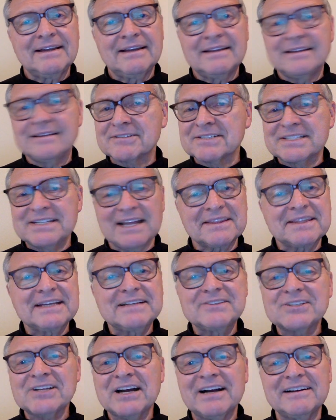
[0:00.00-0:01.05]
There's
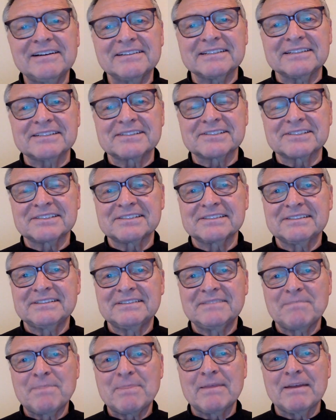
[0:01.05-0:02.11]
nothing childish
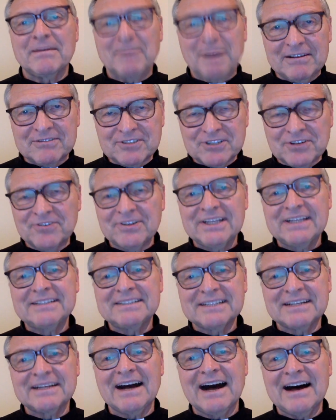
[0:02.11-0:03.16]
about turning
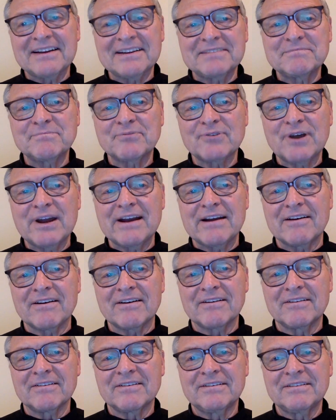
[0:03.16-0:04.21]
to God in
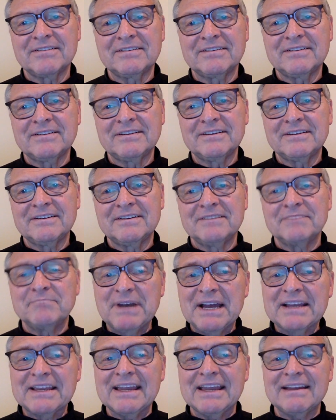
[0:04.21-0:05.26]
prayer,
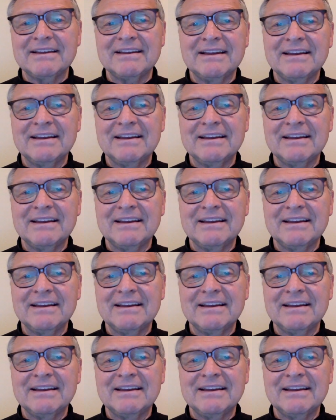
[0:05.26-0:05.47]
begging,